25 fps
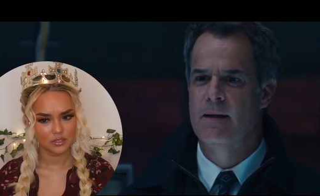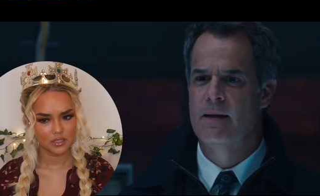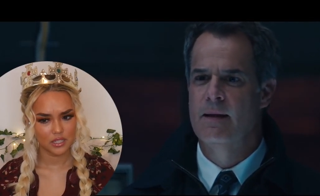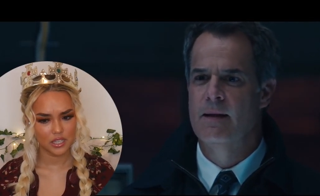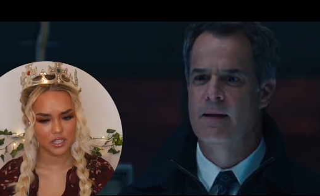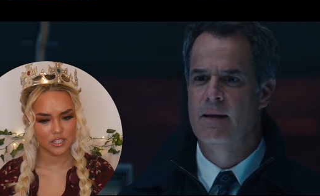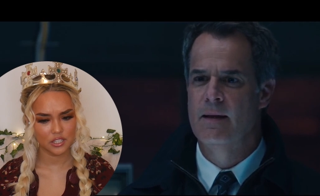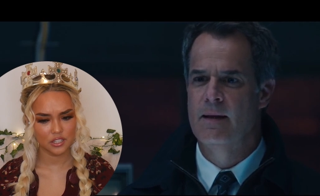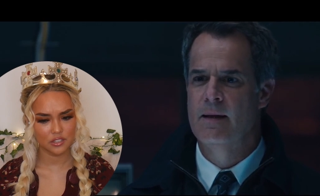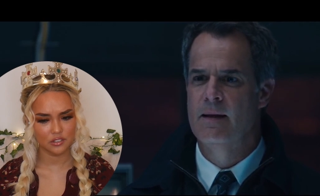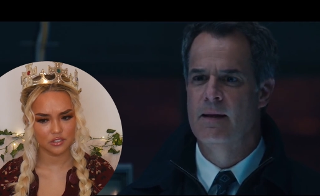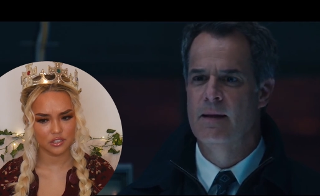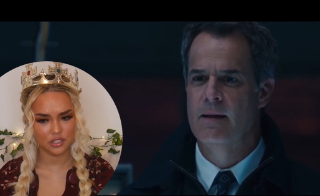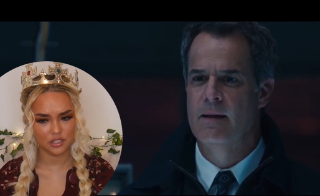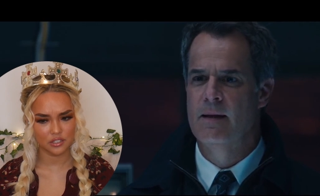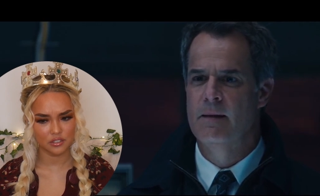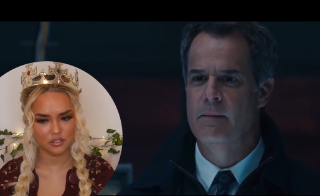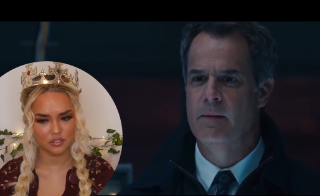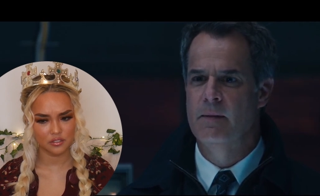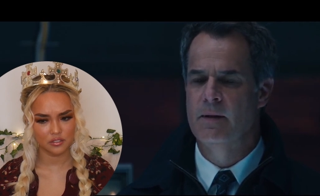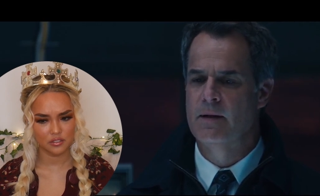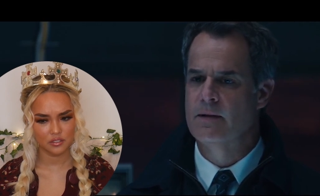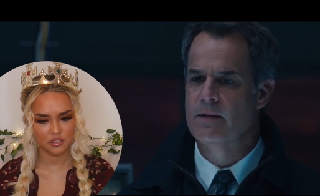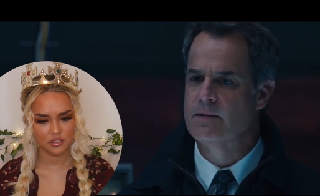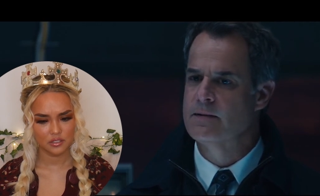Speaker 1: Excuse you?
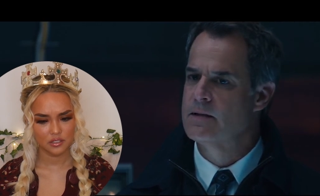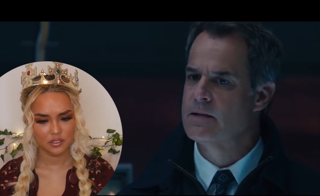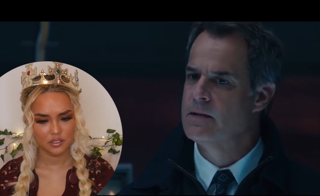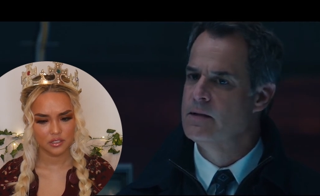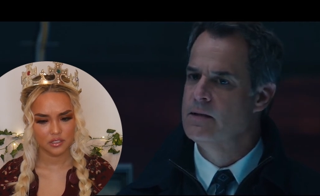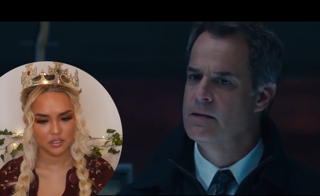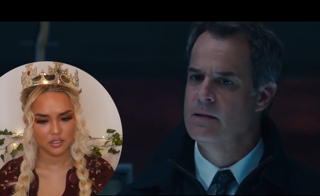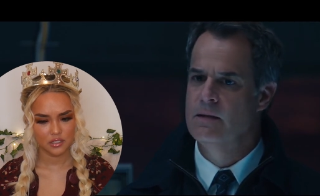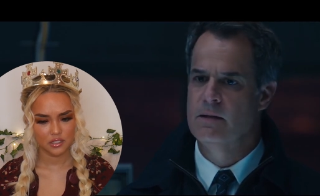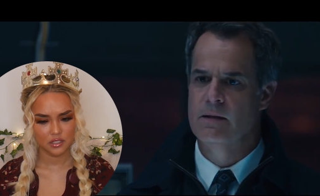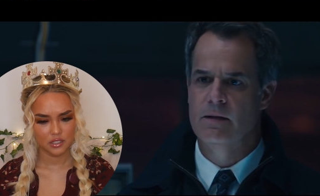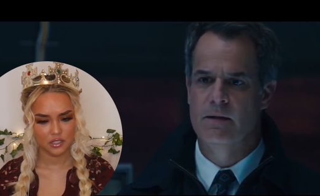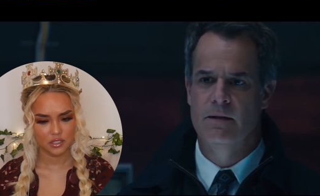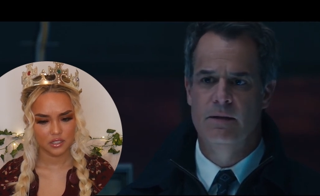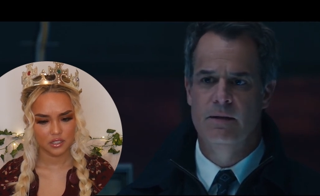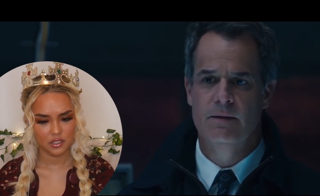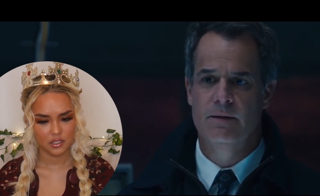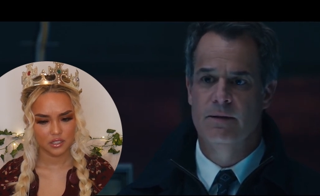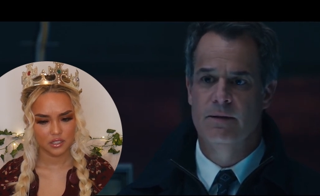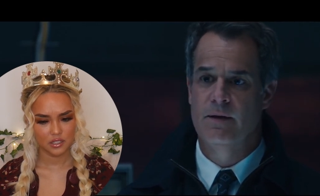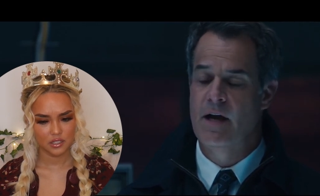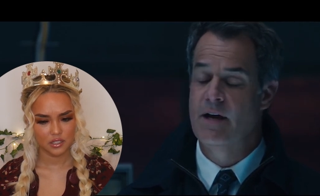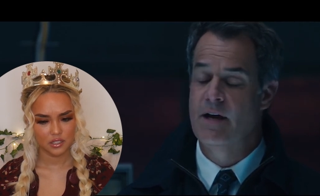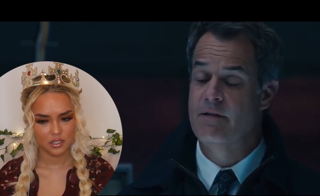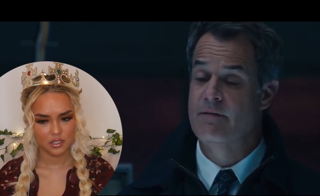
Speaker 2: Because clearly you
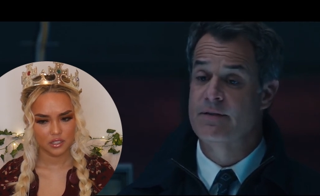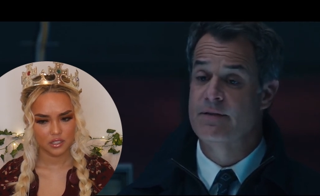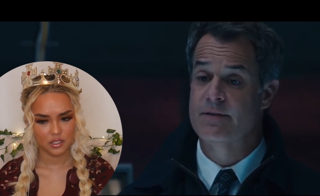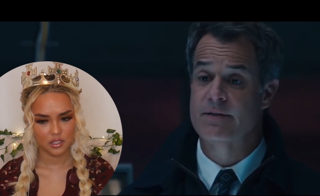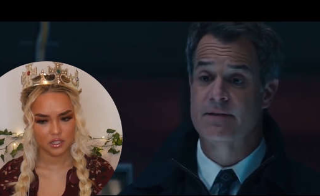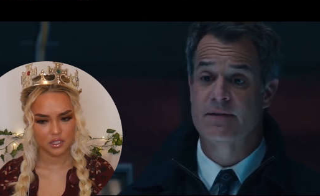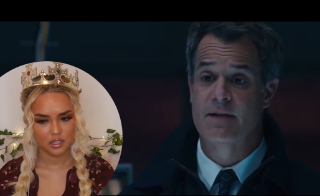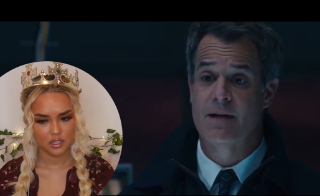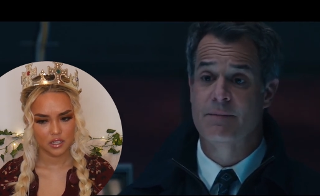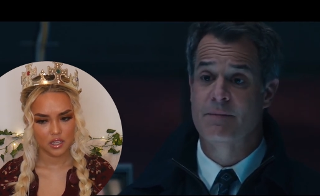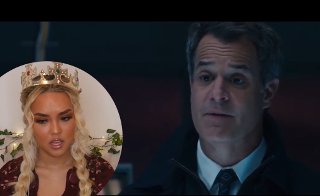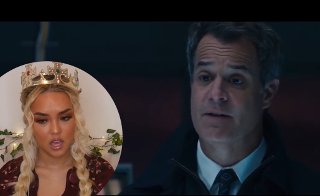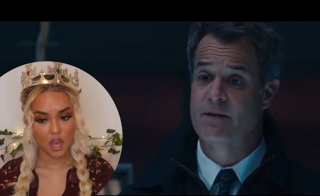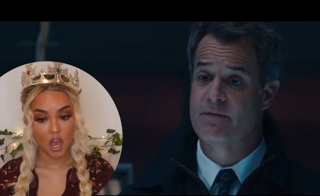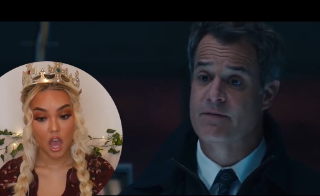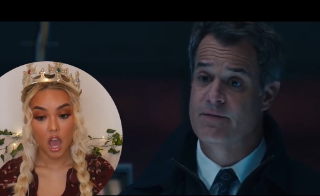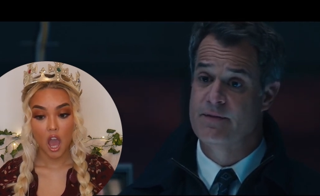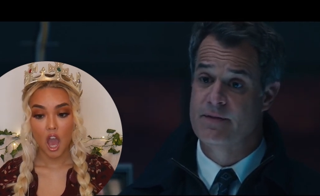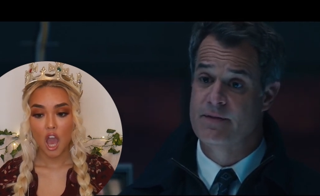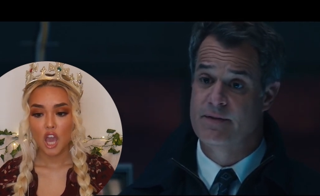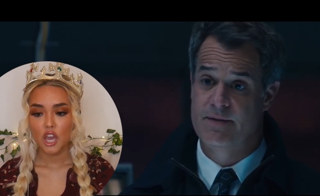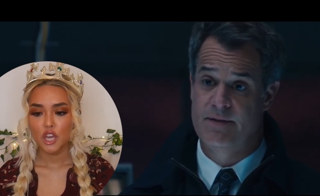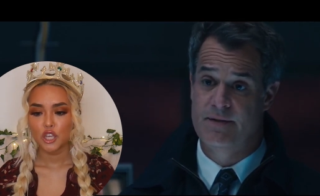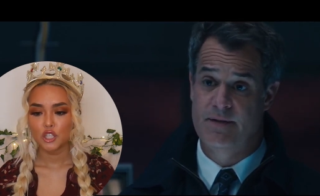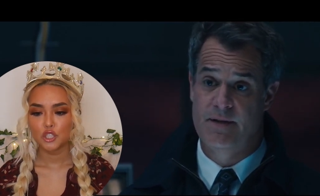don't have the stomach for
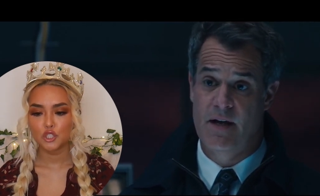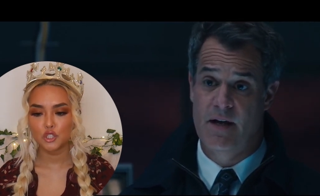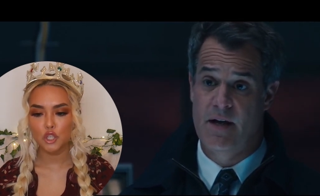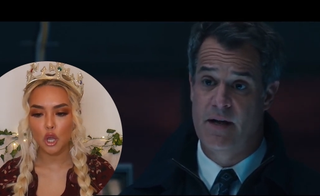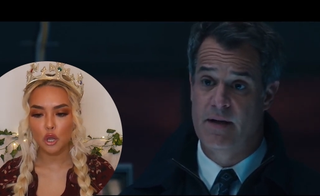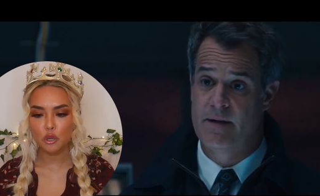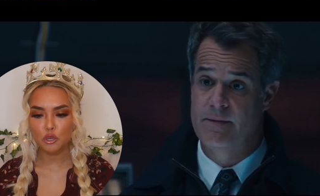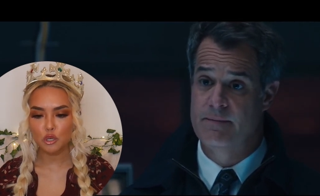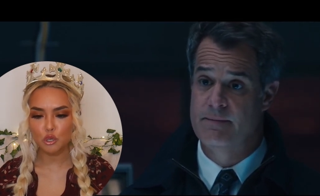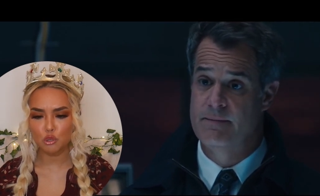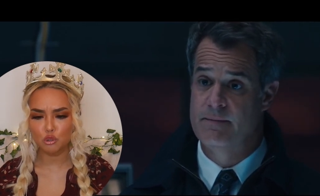this job. Don't